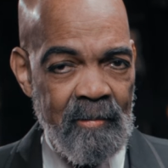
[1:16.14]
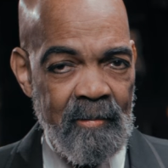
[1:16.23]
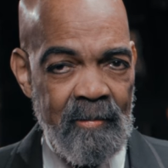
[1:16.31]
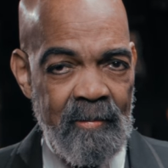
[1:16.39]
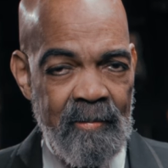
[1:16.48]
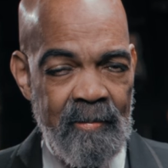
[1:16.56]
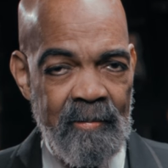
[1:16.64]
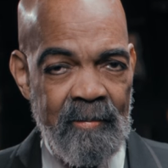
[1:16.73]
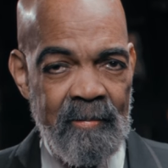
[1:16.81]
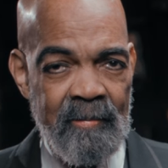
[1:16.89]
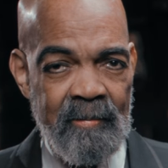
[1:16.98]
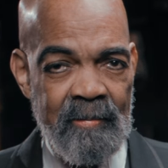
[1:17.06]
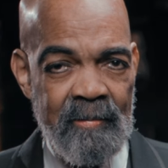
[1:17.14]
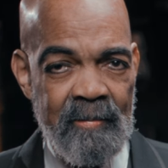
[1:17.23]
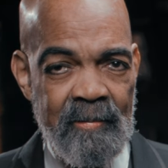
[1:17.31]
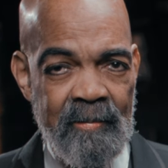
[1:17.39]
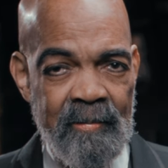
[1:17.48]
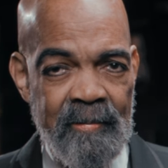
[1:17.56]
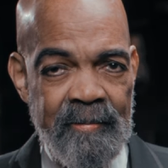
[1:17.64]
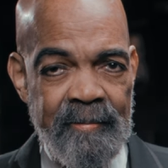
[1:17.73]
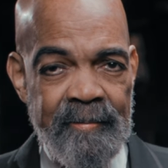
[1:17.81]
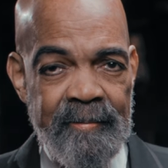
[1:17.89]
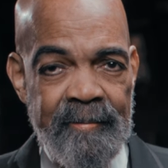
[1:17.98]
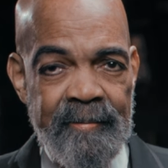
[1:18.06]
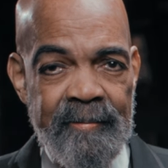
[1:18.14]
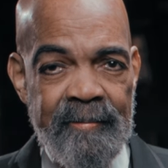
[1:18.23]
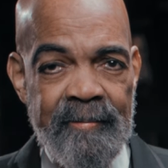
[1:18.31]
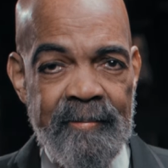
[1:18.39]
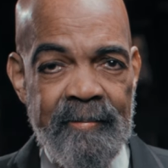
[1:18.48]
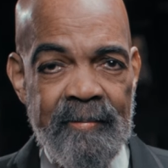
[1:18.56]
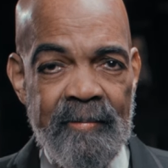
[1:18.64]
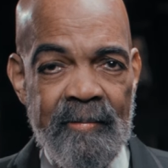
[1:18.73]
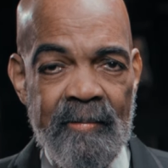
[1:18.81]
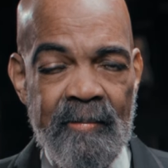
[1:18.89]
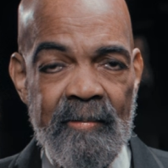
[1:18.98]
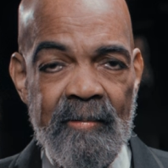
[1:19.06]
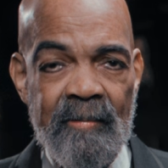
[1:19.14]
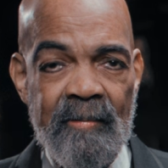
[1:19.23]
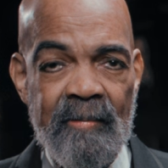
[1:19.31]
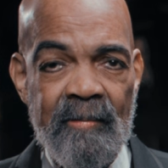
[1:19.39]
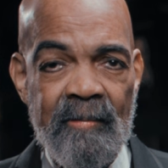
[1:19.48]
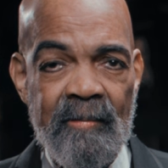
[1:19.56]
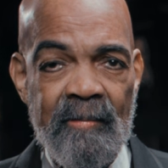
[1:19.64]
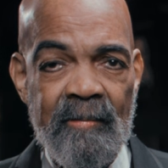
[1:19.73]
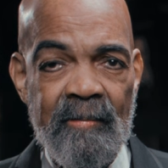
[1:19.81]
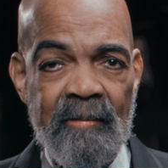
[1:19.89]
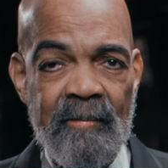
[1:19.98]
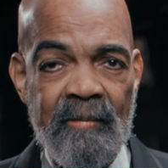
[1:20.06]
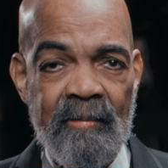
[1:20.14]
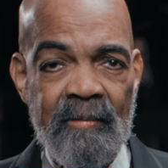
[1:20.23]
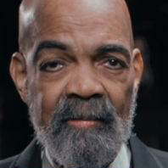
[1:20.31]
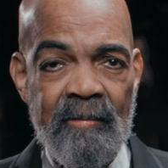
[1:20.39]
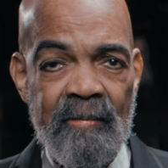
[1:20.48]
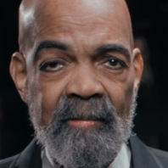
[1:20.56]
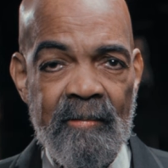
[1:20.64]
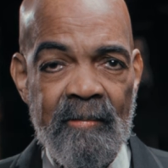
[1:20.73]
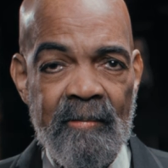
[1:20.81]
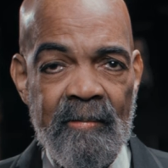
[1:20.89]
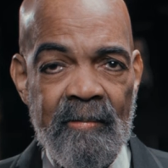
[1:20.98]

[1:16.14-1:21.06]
No words are spoken by the person on screen.